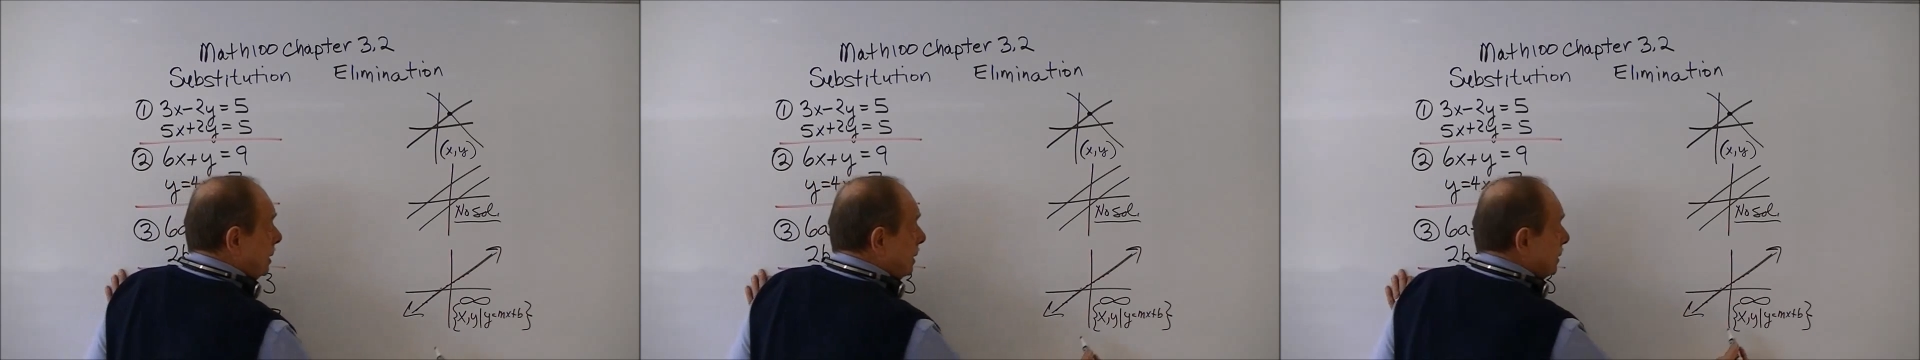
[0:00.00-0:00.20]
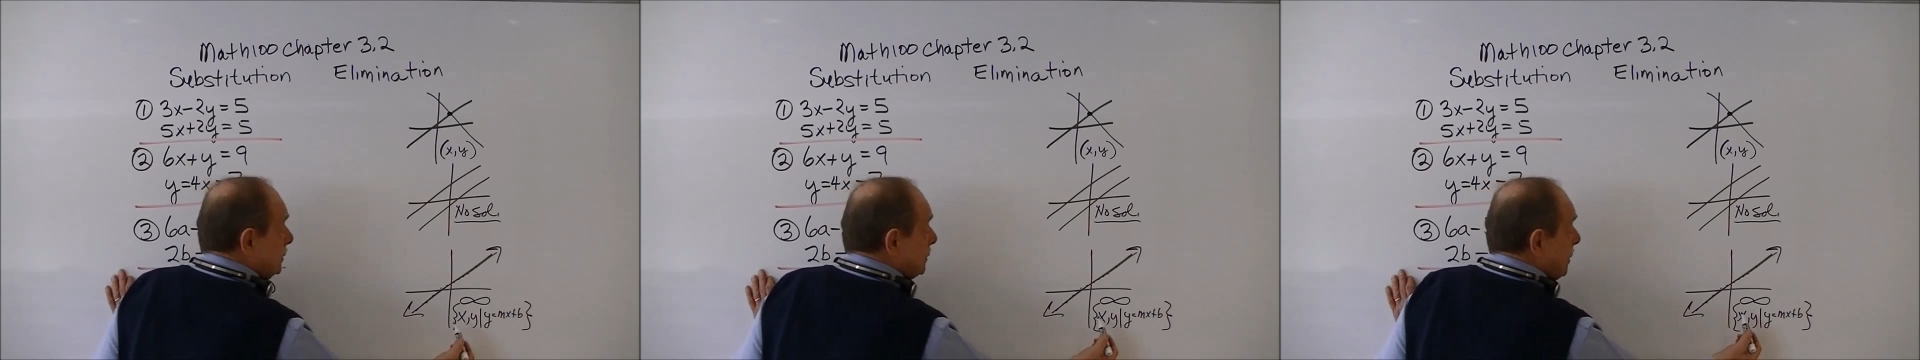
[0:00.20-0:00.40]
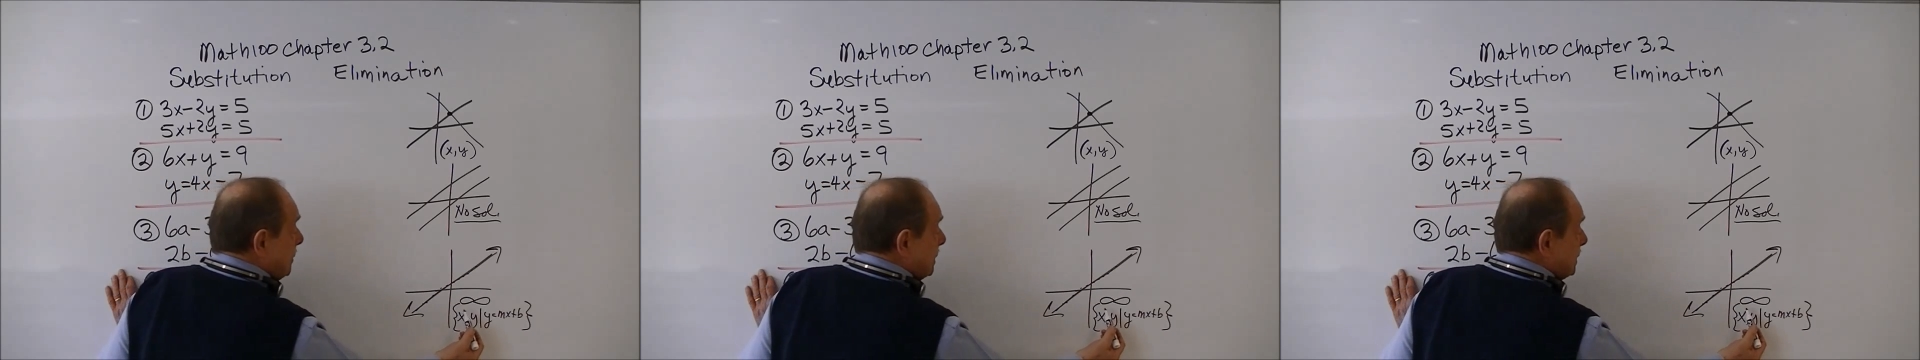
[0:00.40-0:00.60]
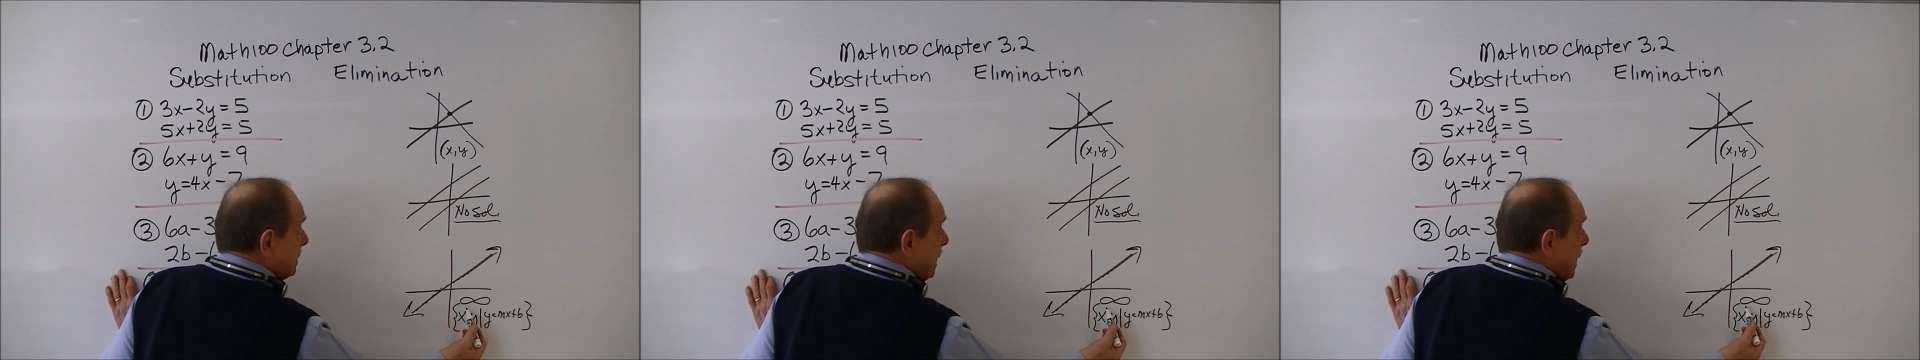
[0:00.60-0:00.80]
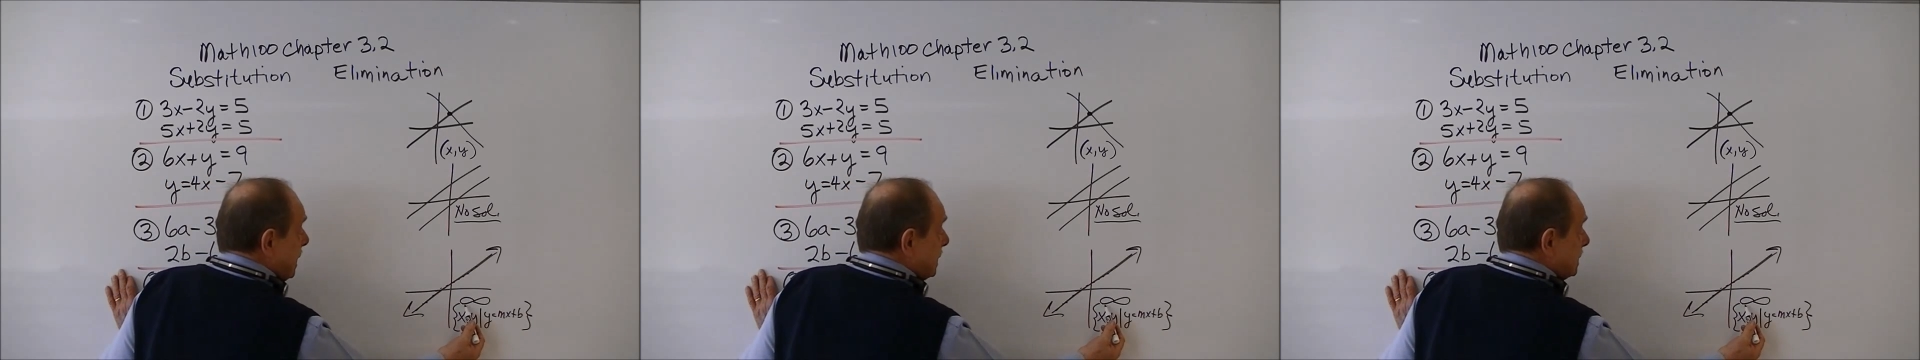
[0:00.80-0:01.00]
So we
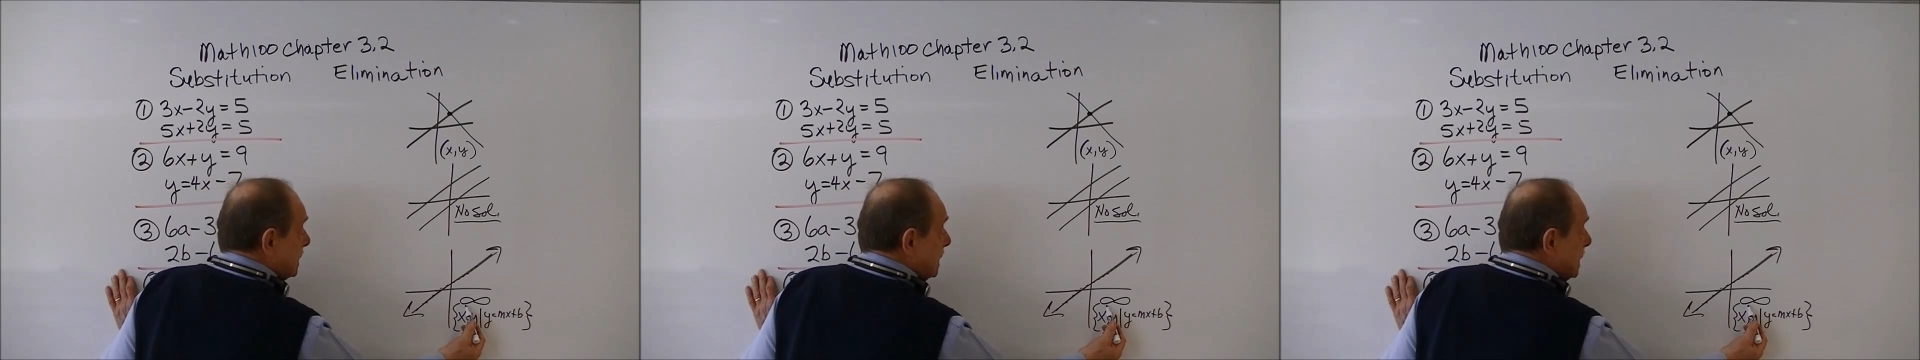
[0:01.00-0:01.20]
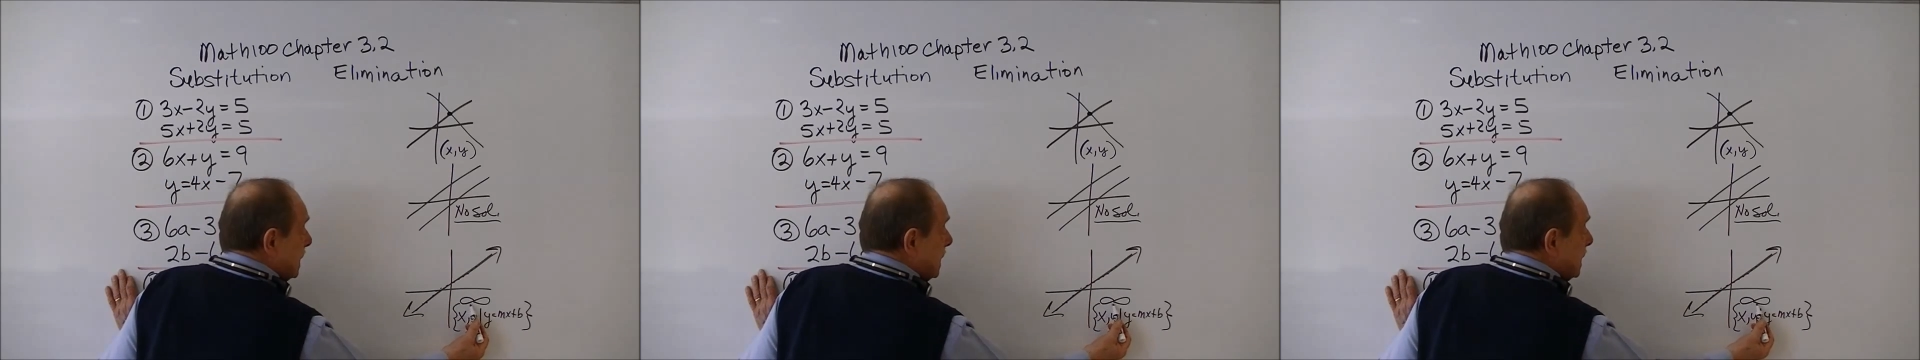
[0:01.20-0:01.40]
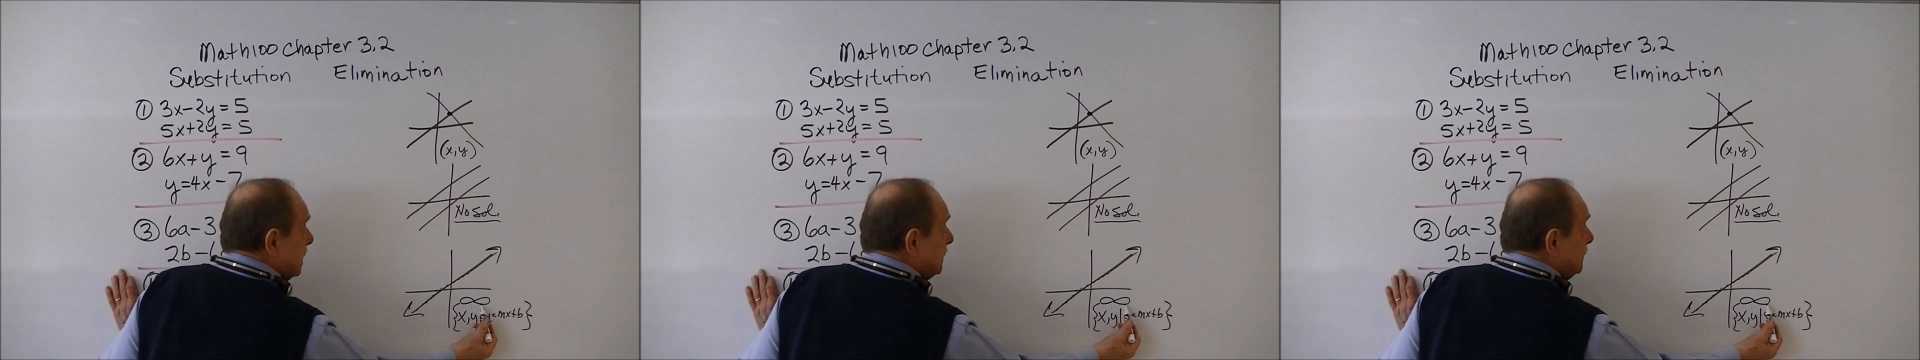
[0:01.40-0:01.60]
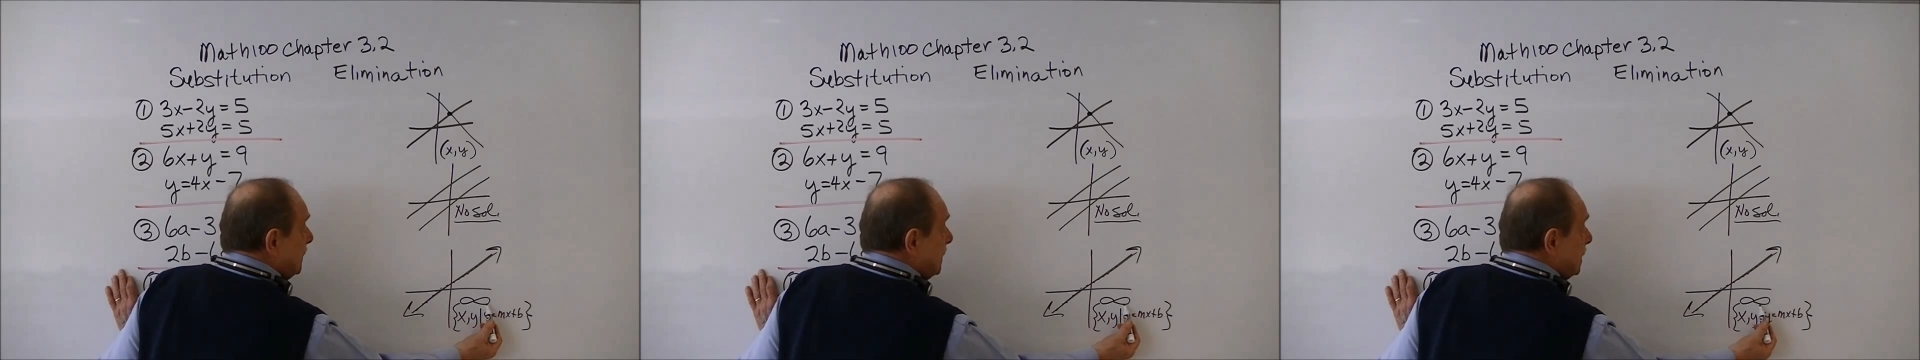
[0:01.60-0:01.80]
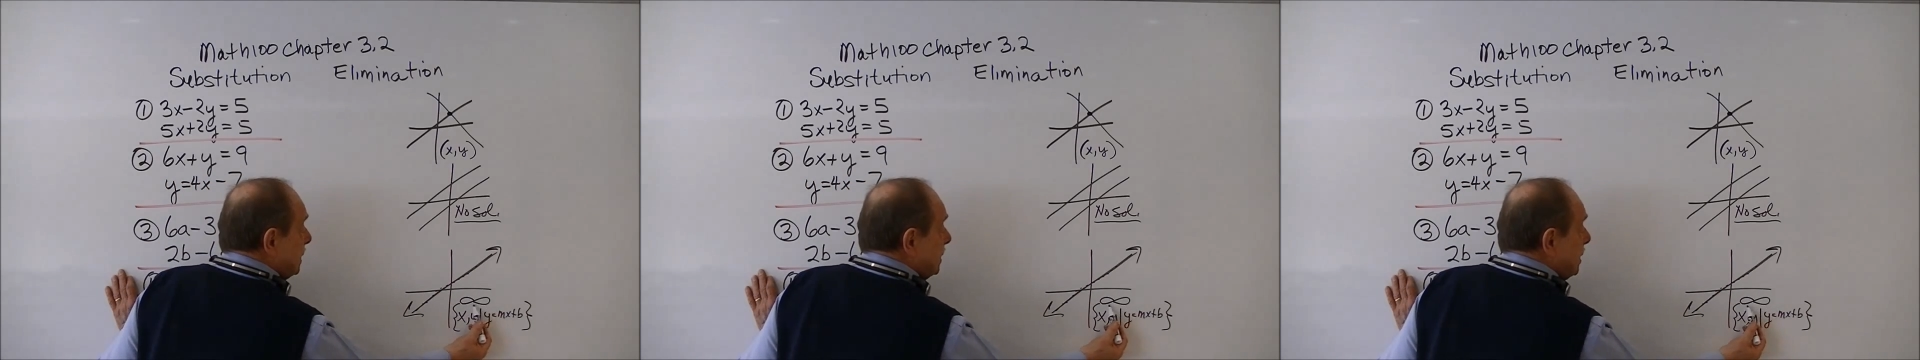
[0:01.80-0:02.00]
say it's an infinite